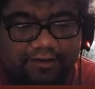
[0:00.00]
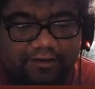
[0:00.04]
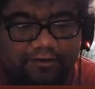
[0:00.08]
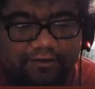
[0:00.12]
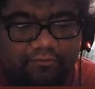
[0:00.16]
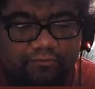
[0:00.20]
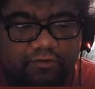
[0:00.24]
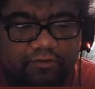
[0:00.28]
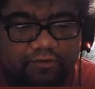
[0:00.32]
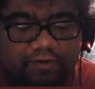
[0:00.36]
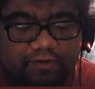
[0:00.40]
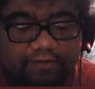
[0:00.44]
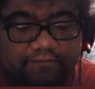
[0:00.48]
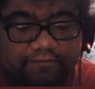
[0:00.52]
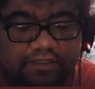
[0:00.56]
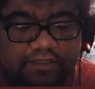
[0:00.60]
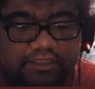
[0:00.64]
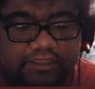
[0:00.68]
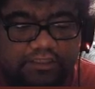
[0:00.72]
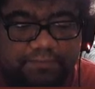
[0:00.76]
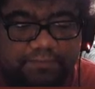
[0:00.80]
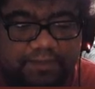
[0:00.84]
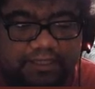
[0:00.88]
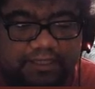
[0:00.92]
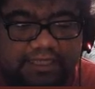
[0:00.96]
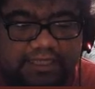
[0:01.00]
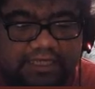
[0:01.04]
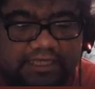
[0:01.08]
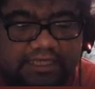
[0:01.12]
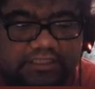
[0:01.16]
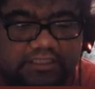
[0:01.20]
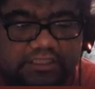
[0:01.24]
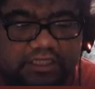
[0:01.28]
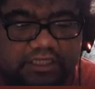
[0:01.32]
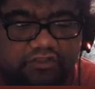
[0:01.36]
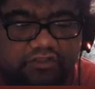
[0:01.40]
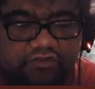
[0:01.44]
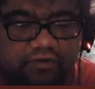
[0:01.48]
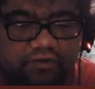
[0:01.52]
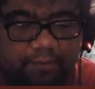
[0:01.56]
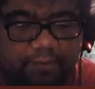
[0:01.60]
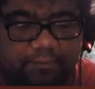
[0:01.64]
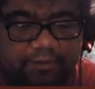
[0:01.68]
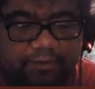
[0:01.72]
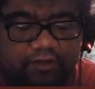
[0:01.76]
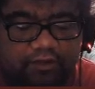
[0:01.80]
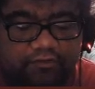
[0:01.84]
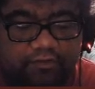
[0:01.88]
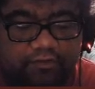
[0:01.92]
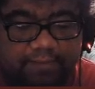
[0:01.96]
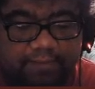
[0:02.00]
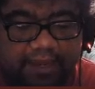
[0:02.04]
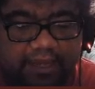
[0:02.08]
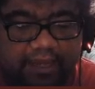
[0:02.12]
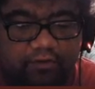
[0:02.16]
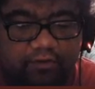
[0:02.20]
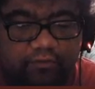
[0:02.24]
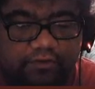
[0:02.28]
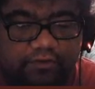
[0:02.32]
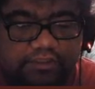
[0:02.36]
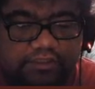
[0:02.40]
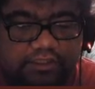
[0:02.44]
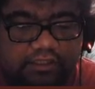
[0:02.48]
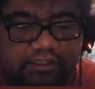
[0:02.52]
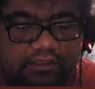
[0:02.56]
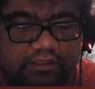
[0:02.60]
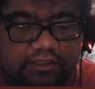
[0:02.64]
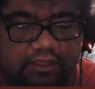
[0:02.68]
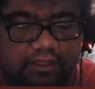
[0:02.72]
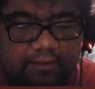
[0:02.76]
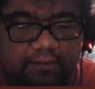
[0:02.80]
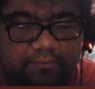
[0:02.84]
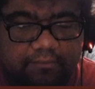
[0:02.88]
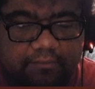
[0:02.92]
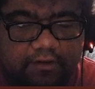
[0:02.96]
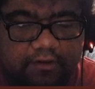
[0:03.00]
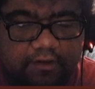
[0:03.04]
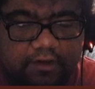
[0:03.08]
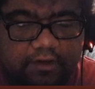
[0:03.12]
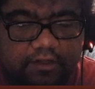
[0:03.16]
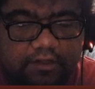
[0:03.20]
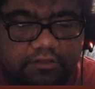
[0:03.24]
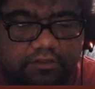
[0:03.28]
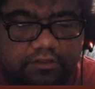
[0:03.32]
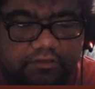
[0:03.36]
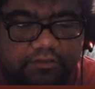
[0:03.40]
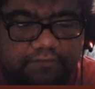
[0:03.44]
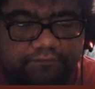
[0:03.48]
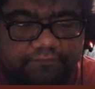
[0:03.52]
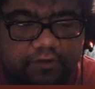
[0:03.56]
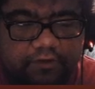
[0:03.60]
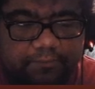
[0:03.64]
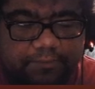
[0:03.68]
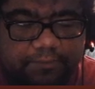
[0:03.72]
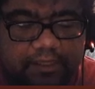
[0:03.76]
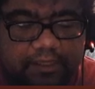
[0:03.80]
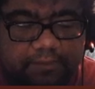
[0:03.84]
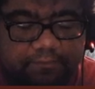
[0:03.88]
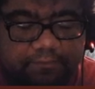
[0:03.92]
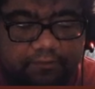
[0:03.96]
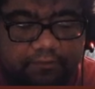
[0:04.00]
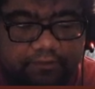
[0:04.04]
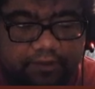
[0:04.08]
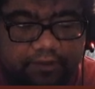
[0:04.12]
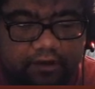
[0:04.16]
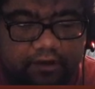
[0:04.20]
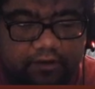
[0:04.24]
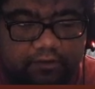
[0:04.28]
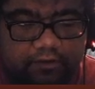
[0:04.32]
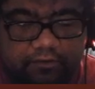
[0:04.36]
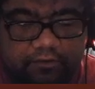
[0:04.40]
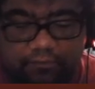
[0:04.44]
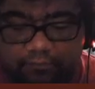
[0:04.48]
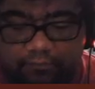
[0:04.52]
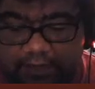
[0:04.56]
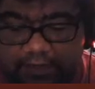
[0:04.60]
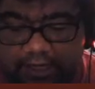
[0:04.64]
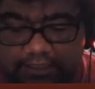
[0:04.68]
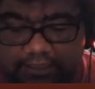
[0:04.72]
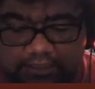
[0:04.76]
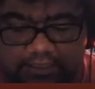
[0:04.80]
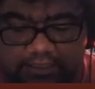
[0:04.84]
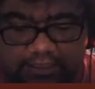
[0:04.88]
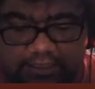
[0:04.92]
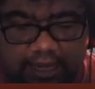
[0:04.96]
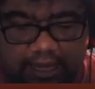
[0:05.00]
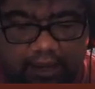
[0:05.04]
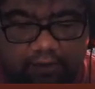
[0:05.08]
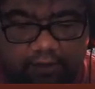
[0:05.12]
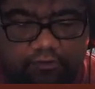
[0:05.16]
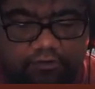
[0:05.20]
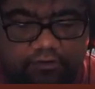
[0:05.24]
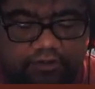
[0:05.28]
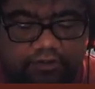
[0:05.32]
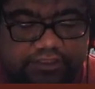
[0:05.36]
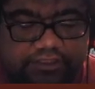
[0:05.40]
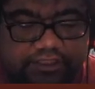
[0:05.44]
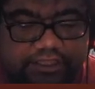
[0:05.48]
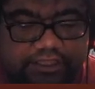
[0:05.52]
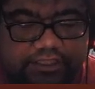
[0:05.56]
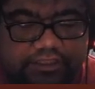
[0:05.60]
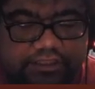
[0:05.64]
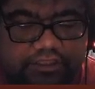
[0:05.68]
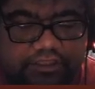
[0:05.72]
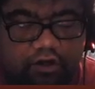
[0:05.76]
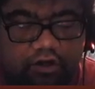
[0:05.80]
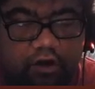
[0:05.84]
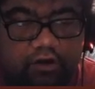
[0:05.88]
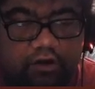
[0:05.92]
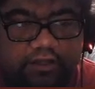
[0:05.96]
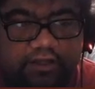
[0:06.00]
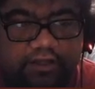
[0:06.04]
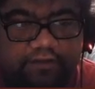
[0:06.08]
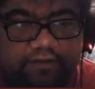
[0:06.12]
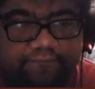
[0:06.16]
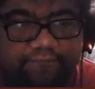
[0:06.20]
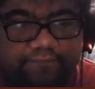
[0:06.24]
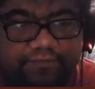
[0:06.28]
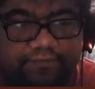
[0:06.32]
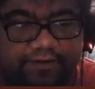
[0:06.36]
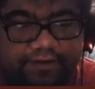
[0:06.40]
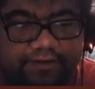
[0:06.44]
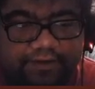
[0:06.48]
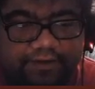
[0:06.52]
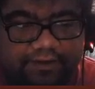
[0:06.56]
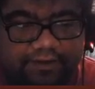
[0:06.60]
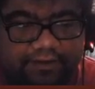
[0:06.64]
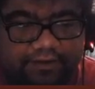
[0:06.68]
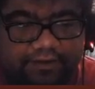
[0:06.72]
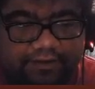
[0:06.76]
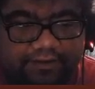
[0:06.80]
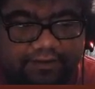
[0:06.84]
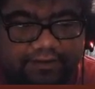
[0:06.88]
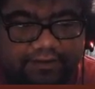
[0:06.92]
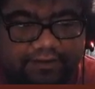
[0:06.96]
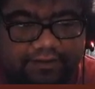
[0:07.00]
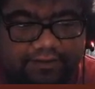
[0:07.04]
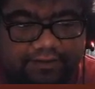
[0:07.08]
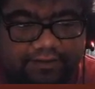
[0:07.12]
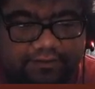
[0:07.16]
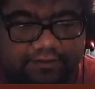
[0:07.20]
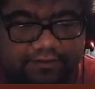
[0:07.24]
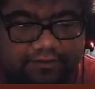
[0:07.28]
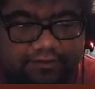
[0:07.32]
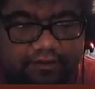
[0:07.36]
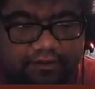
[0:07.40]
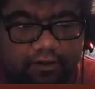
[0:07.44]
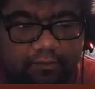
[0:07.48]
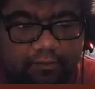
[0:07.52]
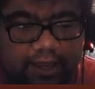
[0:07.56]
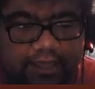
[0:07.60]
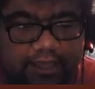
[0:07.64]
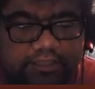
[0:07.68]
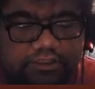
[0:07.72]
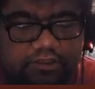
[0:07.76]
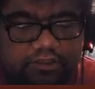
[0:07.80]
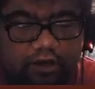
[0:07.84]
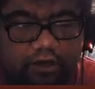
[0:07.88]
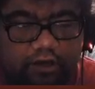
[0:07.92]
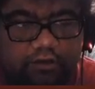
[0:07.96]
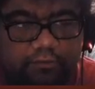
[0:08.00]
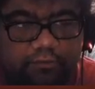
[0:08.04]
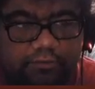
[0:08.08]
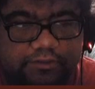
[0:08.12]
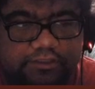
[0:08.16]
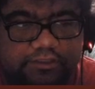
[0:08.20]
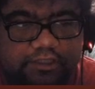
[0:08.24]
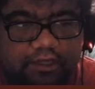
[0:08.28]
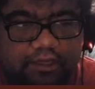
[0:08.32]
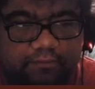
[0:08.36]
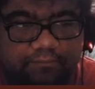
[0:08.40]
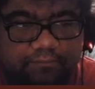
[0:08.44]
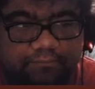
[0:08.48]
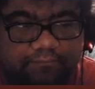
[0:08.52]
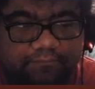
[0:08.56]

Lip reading: We arrive at the speakeasy and drop below the manhole into the club. There's a few people there. We head to the counter to see Scarlet. Oh, hey Scarlet, what's up?